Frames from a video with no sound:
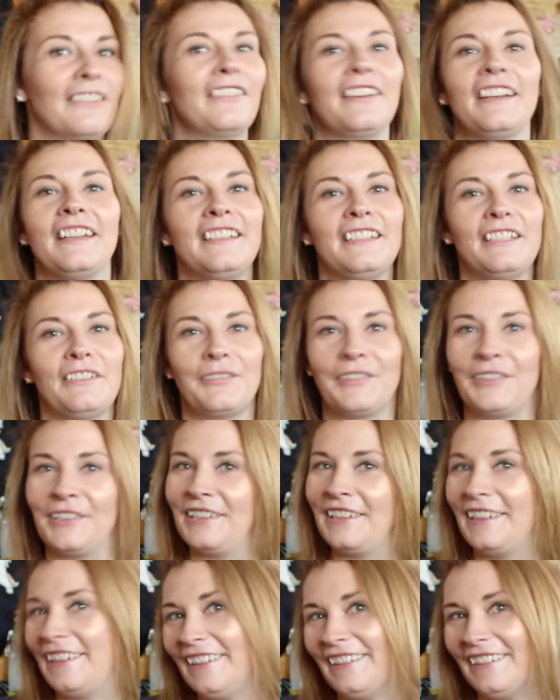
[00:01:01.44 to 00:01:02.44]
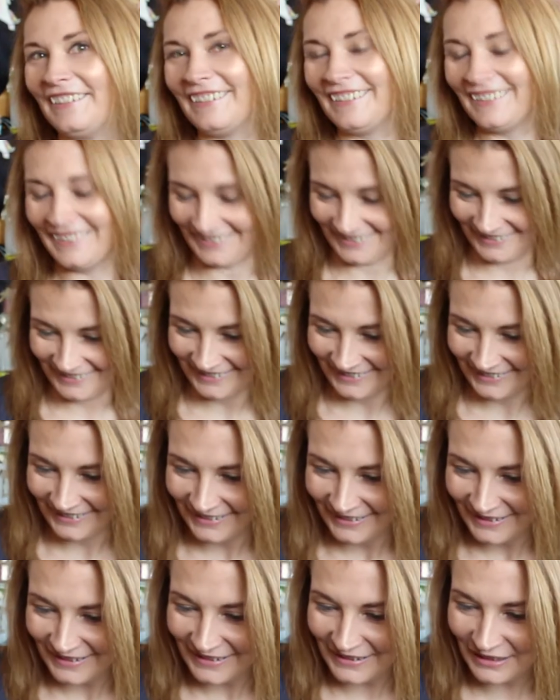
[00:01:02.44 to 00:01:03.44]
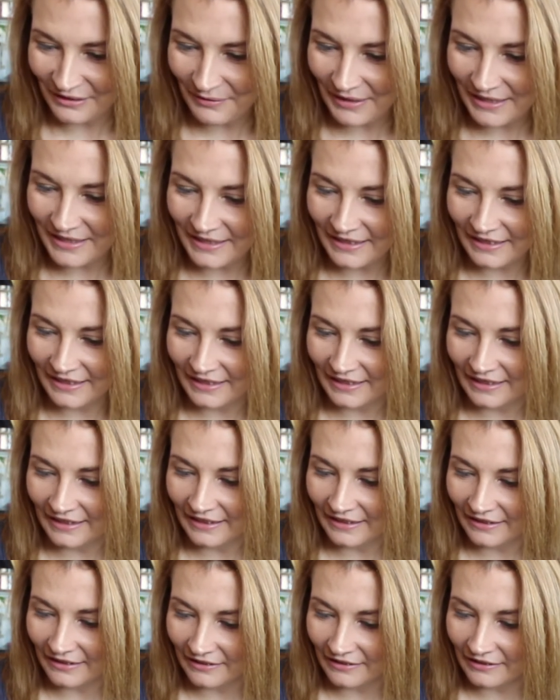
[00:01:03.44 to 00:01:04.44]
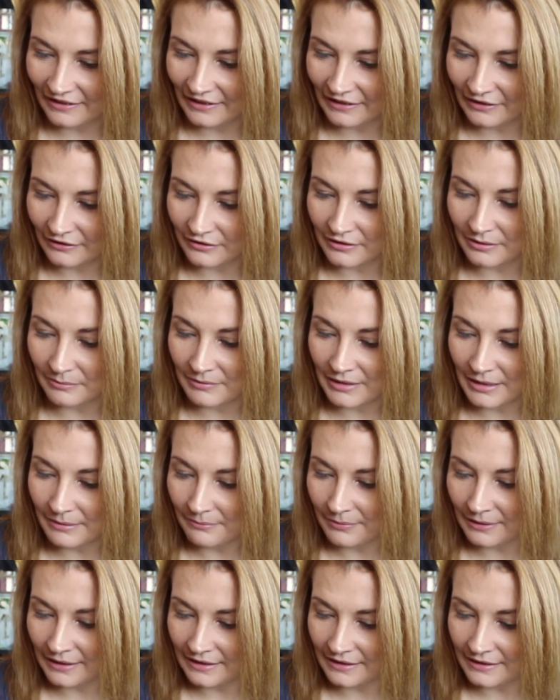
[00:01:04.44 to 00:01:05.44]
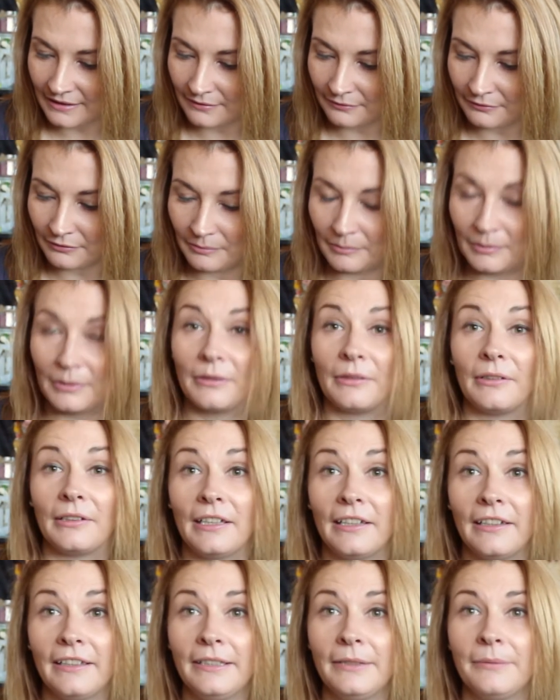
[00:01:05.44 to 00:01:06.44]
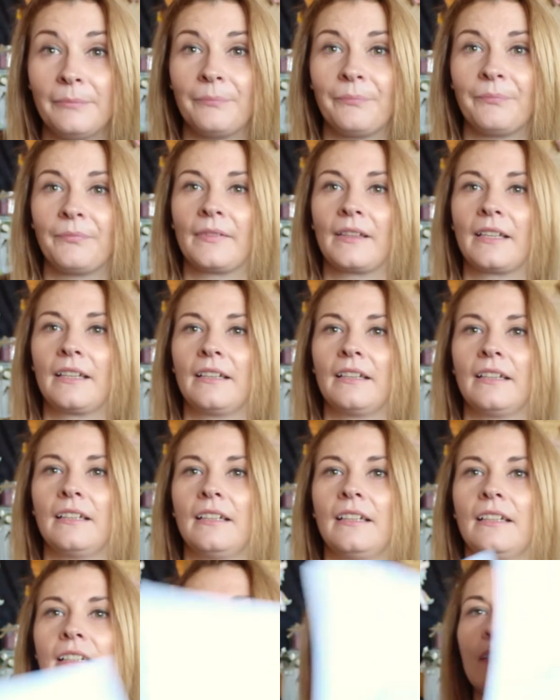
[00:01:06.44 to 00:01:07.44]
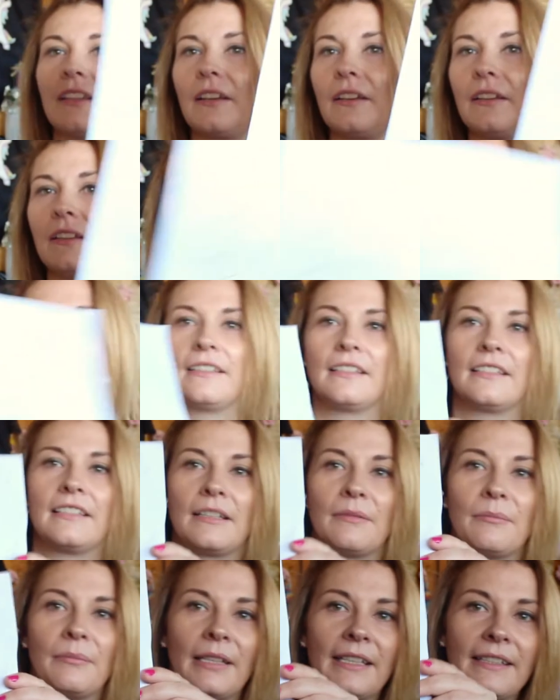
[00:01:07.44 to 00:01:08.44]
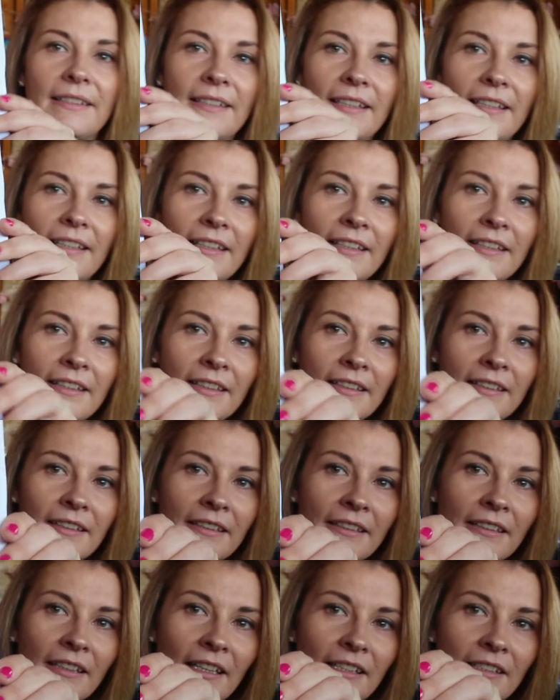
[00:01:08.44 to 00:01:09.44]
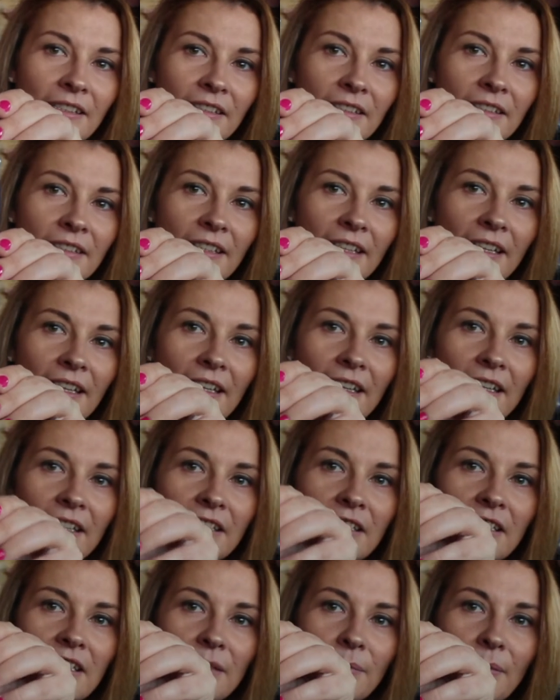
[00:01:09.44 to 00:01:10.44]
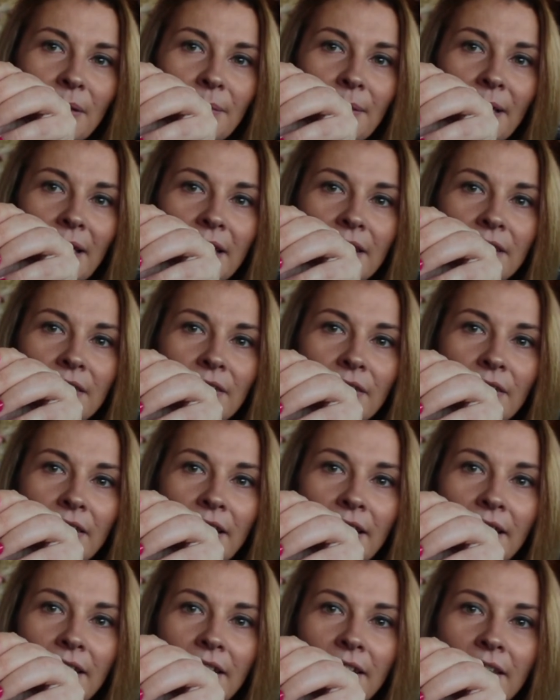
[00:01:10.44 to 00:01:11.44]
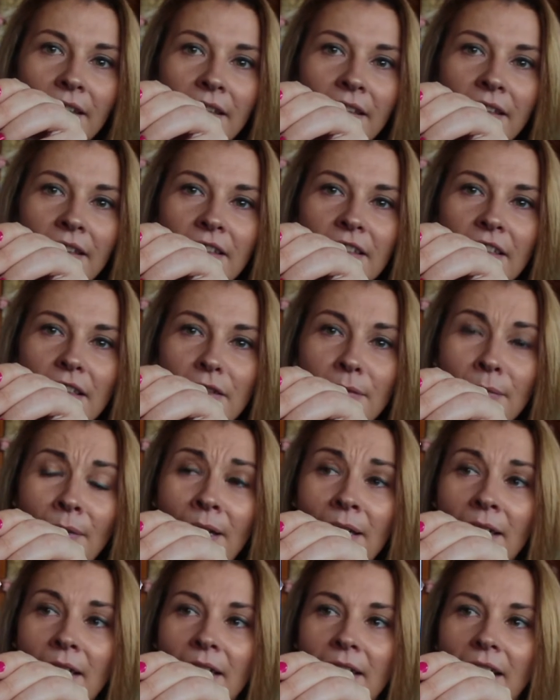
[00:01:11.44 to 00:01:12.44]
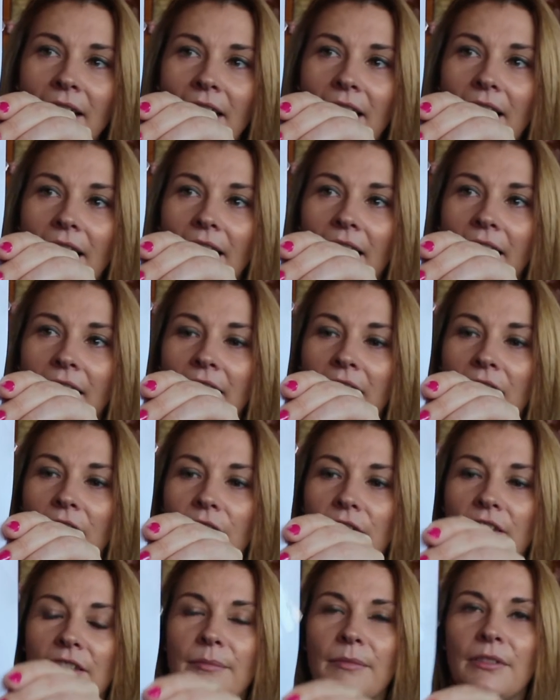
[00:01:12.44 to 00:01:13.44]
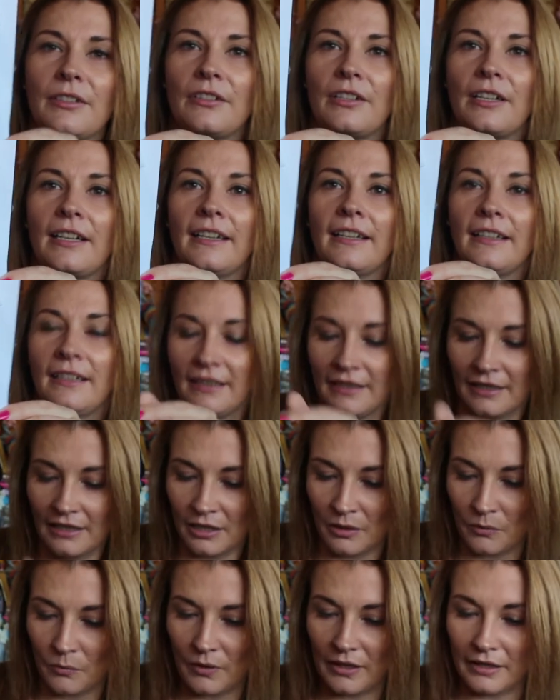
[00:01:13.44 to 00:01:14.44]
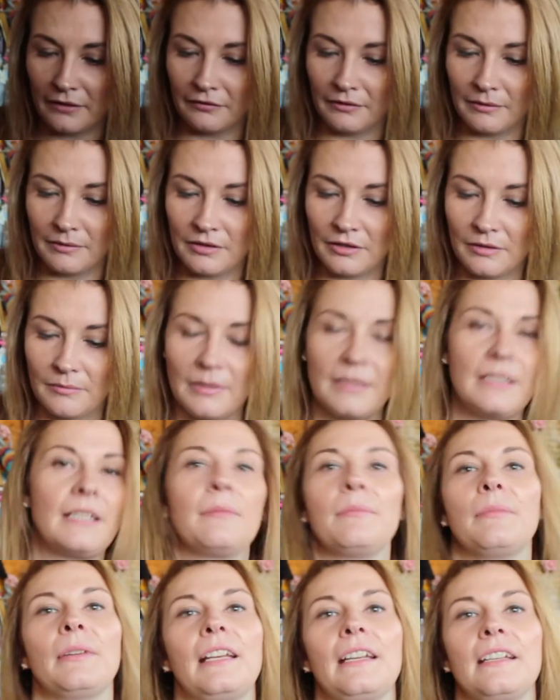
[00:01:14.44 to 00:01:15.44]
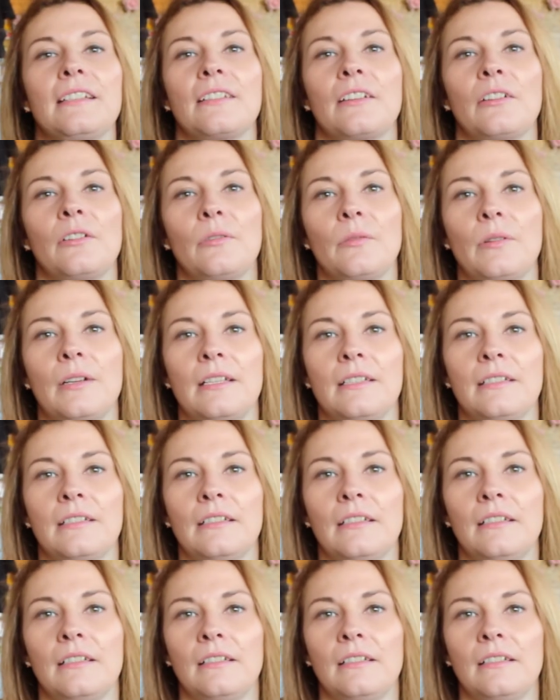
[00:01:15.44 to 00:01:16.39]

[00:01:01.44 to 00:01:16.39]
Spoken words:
creative on your own. So basically I got some templates from online. So these are the templates here. As you can see, there's gingerbread man, stocking, snowman, and a Christmas tree. Whenever I'm doing my templates, I always